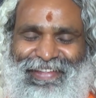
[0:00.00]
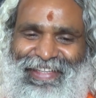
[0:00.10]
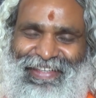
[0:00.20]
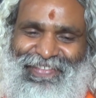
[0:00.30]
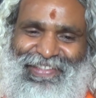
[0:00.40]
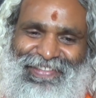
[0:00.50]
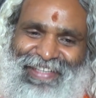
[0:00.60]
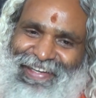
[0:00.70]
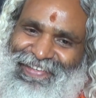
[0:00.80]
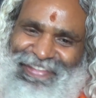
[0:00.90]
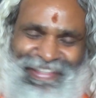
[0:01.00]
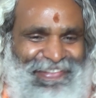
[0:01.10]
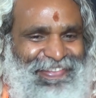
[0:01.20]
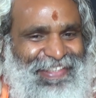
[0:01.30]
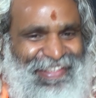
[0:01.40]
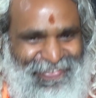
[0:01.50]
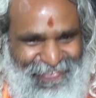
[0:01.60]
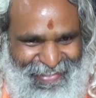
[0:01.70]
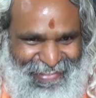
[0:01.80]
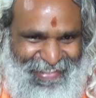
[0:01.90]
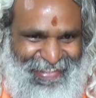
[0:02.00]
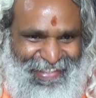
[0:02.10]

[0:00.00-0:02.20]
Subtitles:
Then Vishnu said, didn't you see this point?